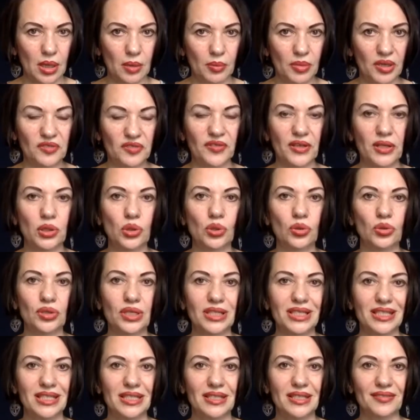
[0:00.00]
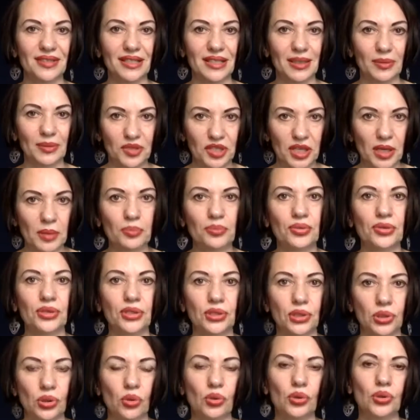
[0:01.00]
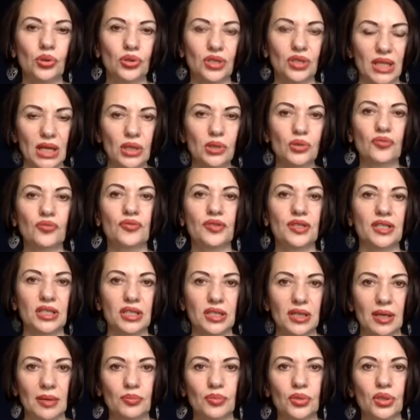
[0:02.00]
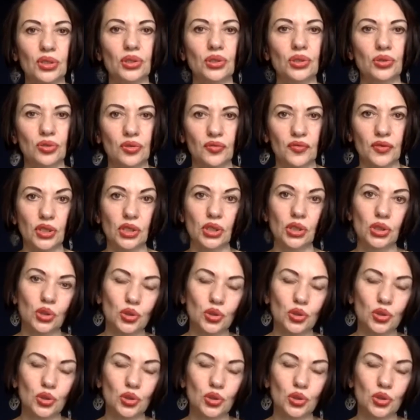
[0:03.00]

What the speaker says: but when you already develop temperature or you start off with a temperature, you switch it